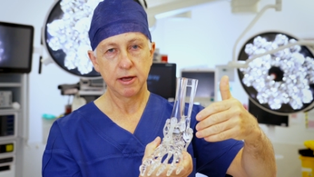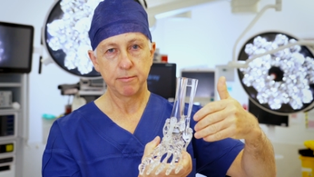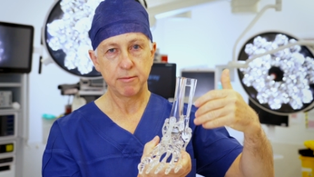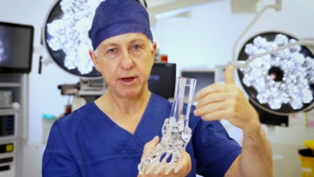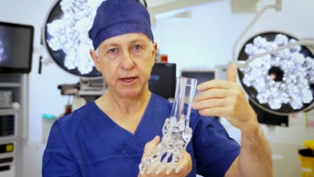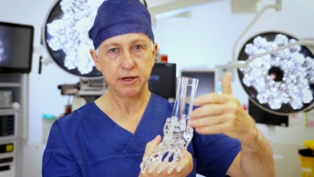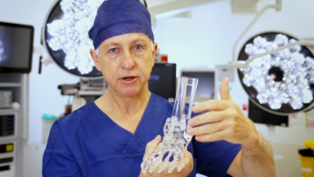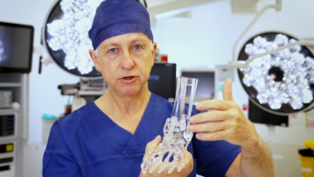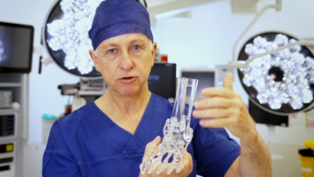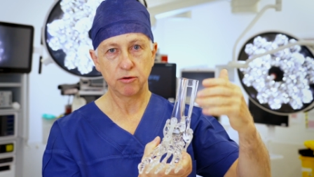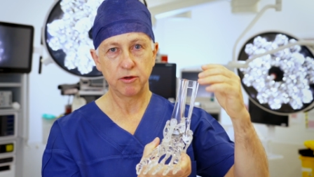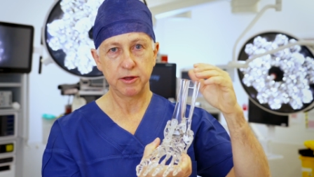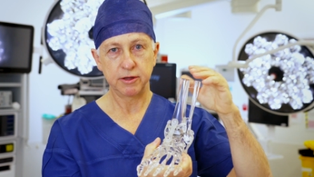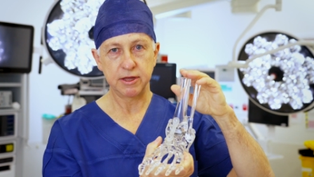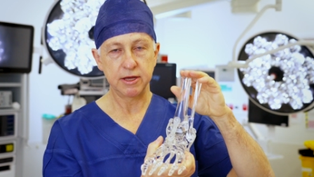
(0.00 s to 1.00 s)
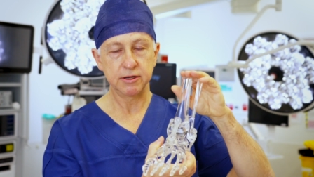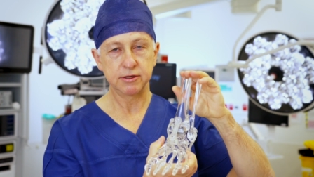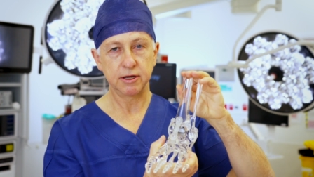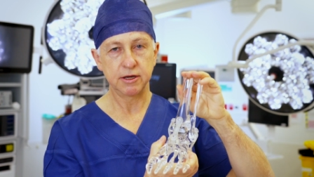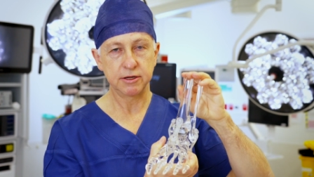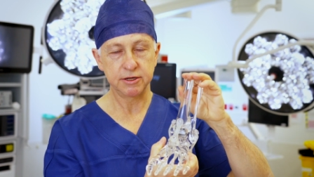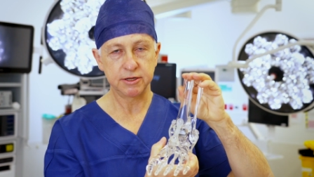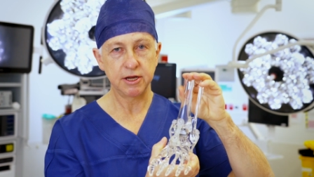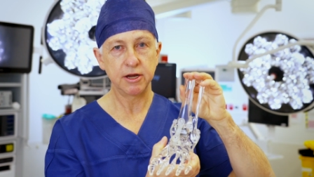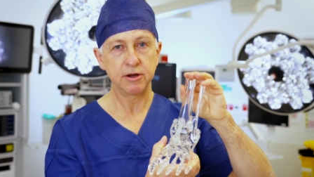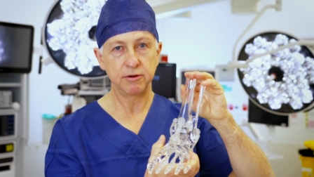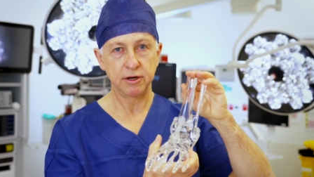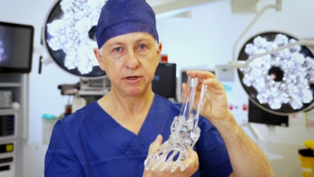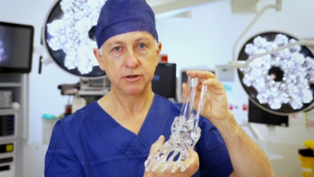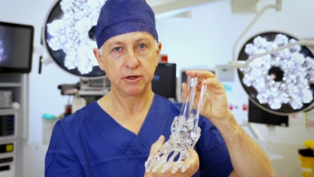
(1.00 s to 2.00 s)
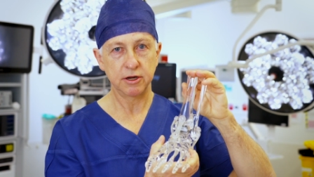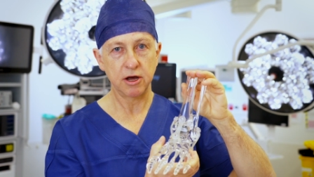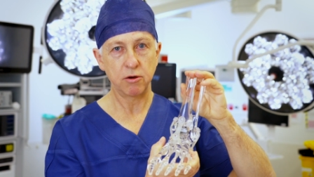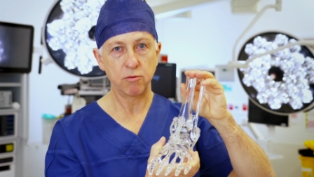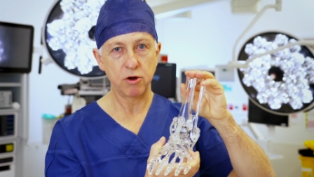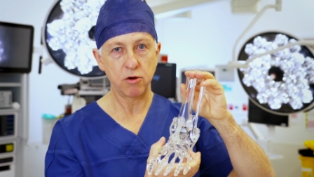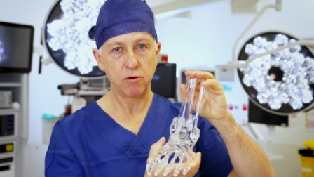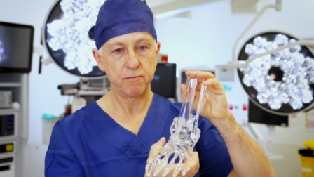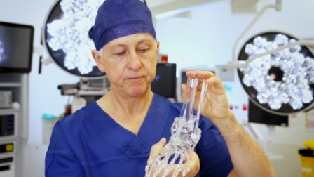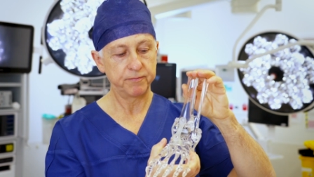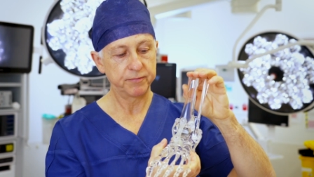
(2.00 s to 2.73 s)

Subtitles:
making sure that things are continuing to go well.